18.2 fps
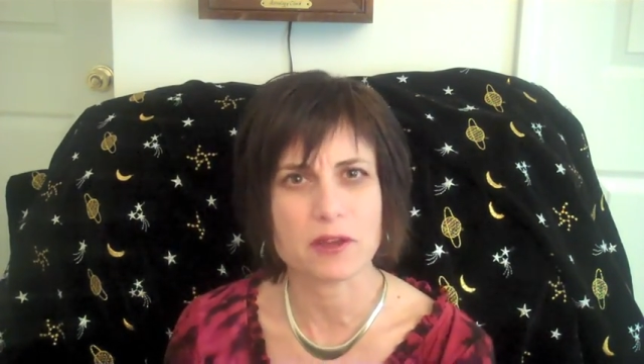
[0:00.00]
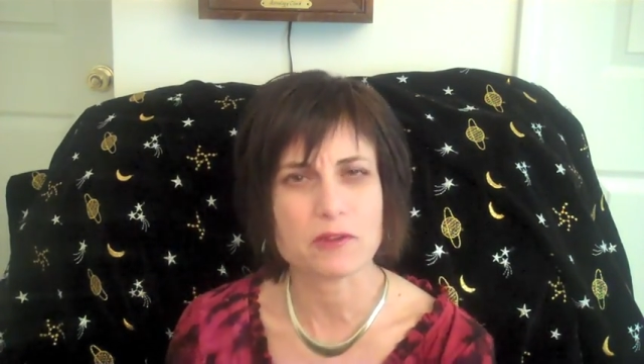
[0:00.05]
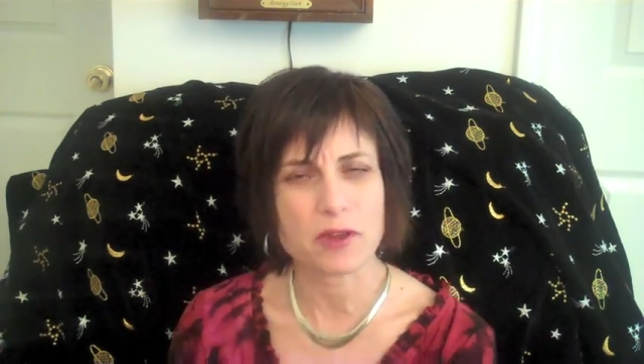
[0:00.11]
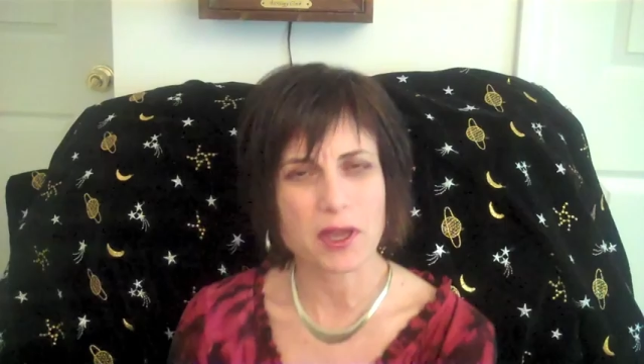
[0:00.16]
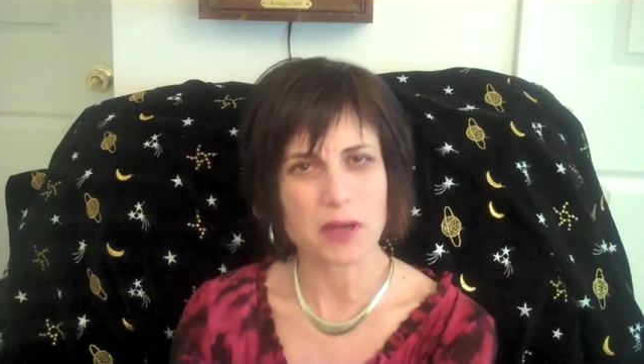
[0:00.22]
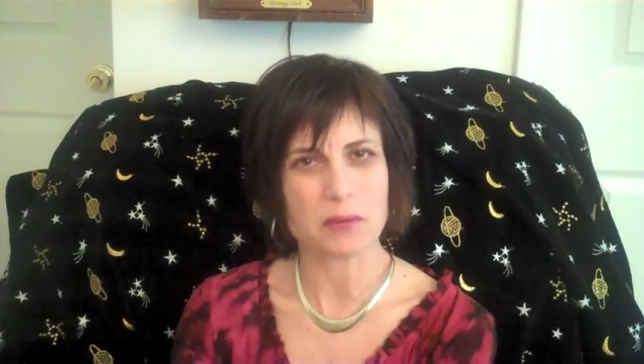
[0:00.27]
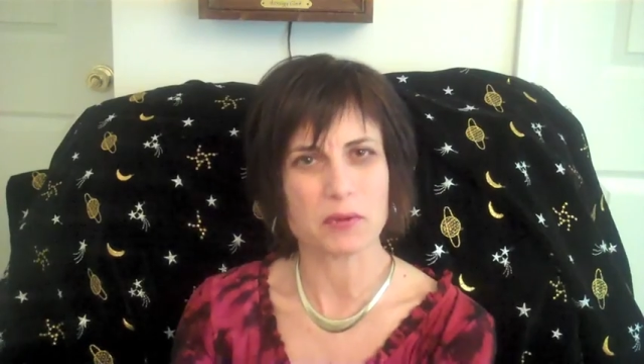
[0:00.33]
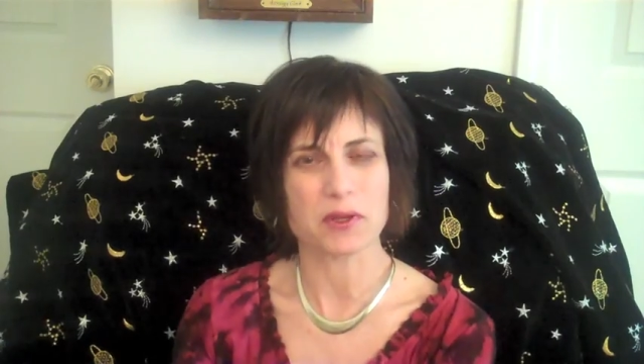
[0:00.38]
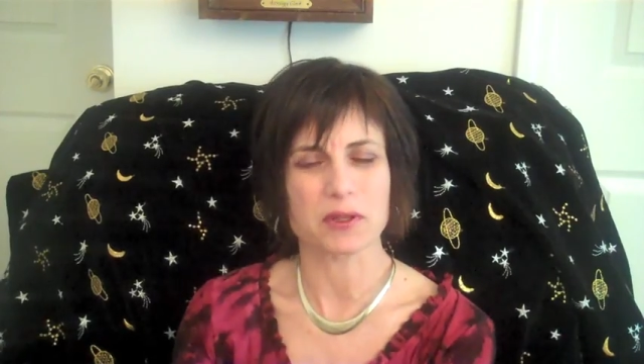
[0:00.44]
I've
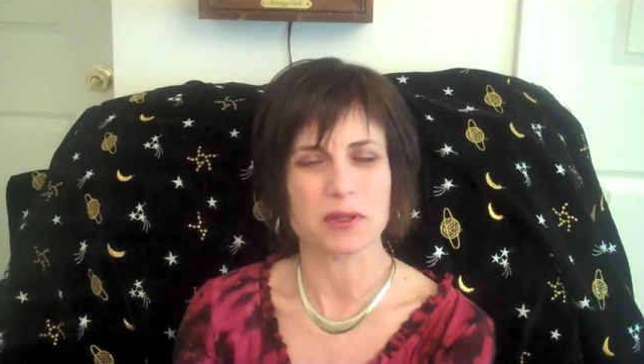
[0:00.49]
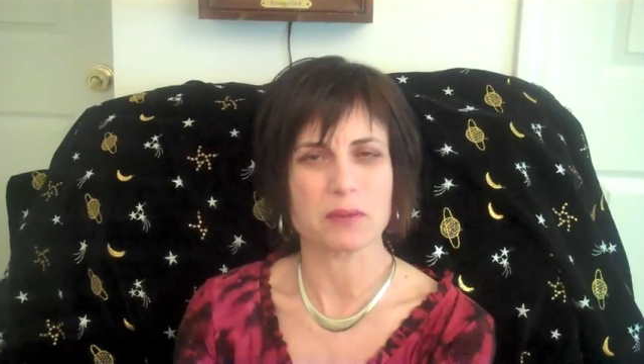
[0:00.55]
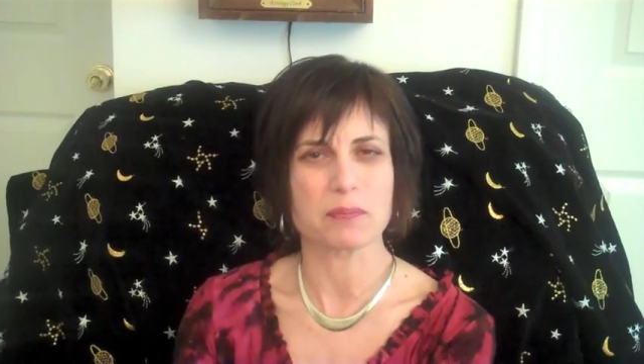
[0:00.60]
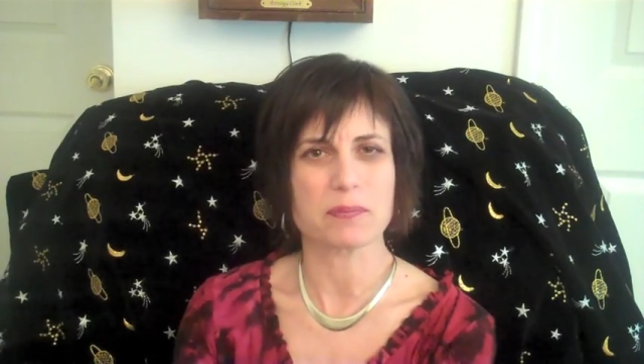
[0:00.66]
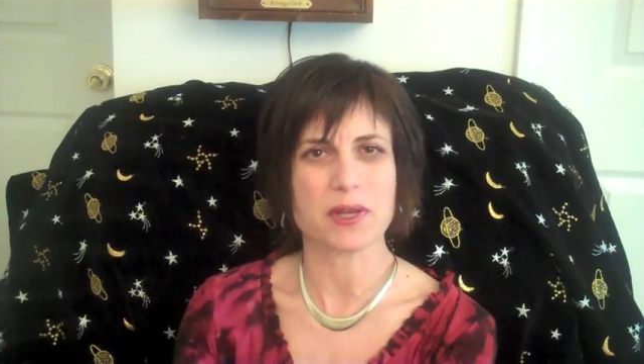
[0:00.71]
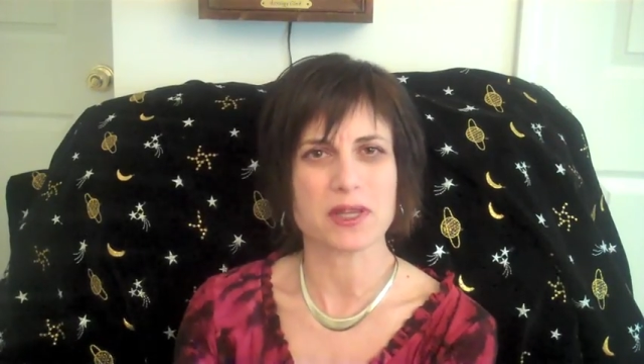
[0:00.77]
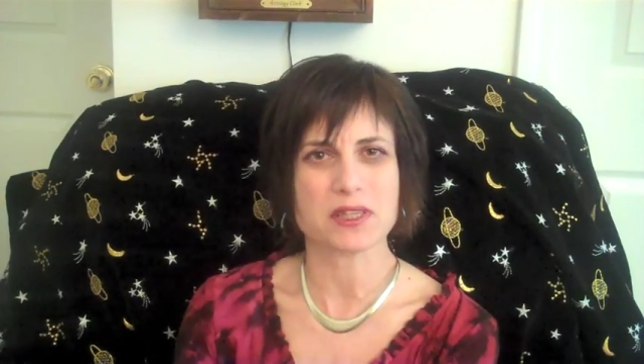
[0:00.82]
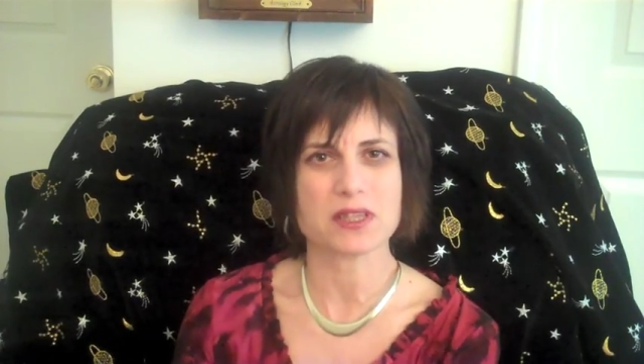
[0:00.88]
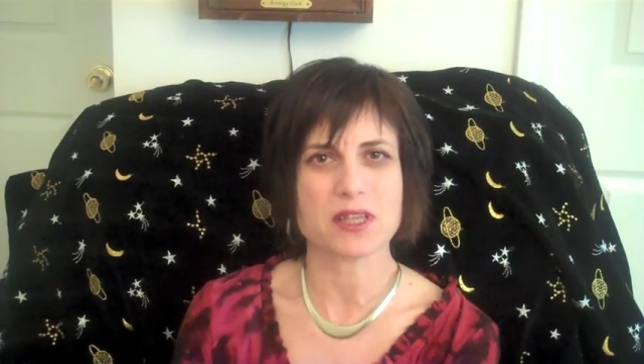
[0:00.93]
had one of the
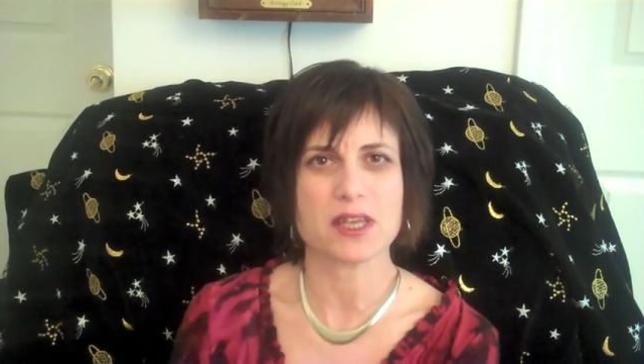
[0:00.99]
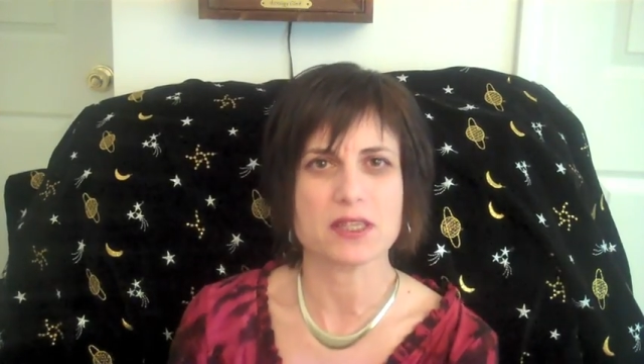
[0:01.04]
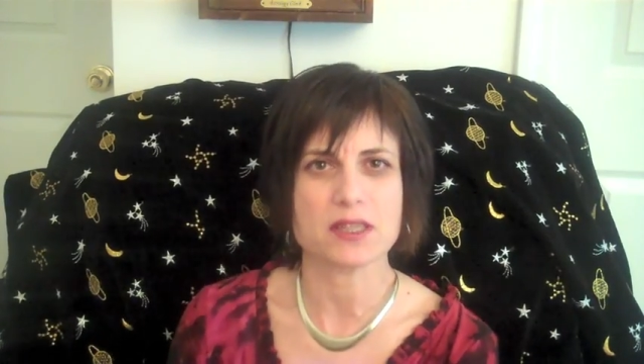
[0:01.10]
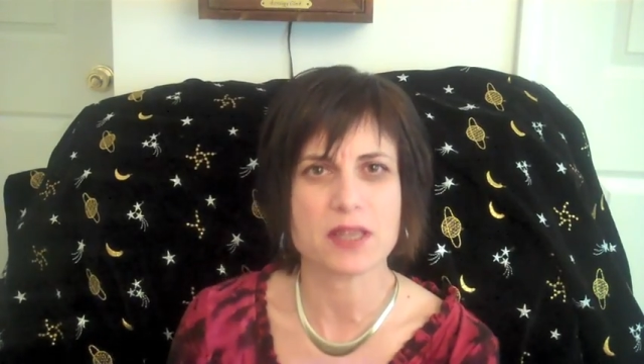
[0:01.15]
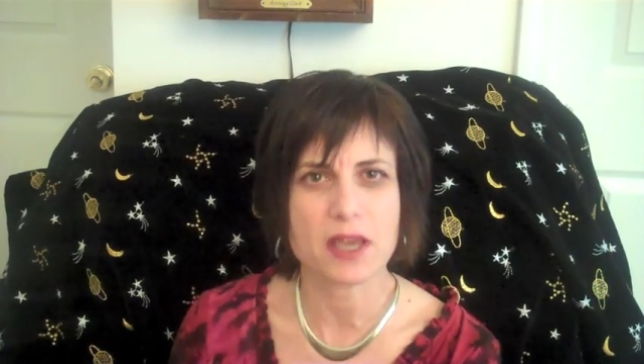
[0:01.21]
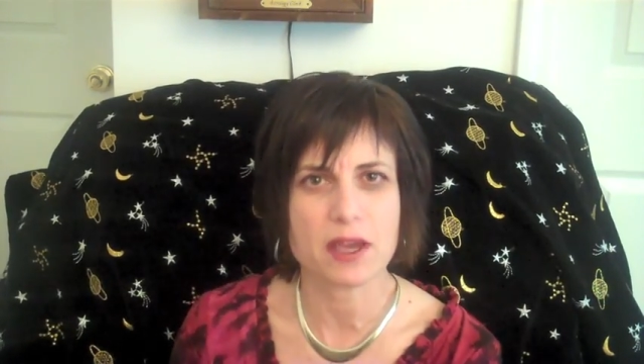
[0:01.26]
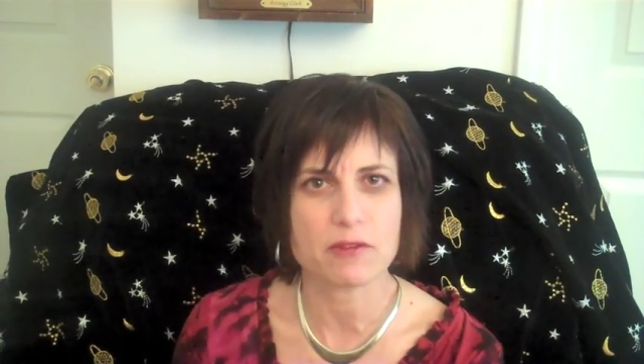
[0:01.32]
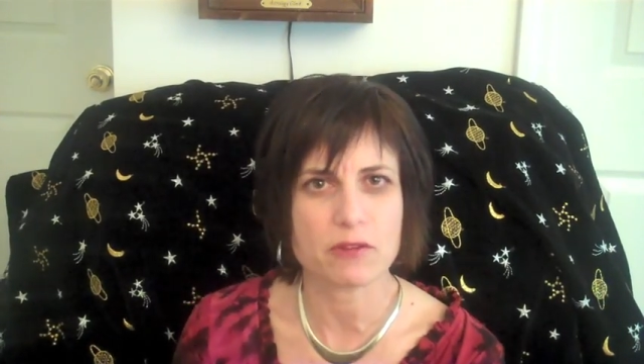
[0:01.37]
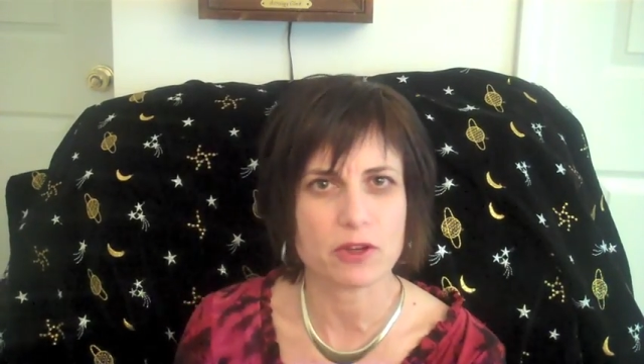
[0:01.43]
best
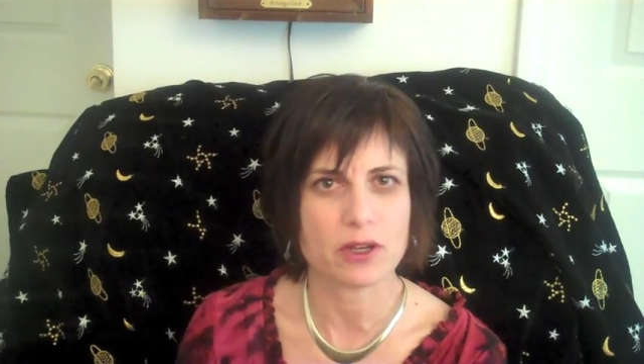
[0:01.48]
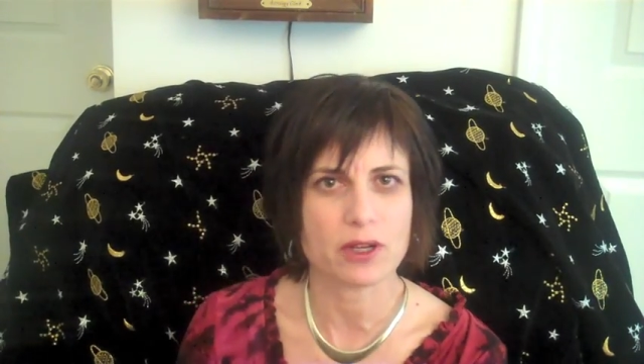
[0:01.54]
days ever.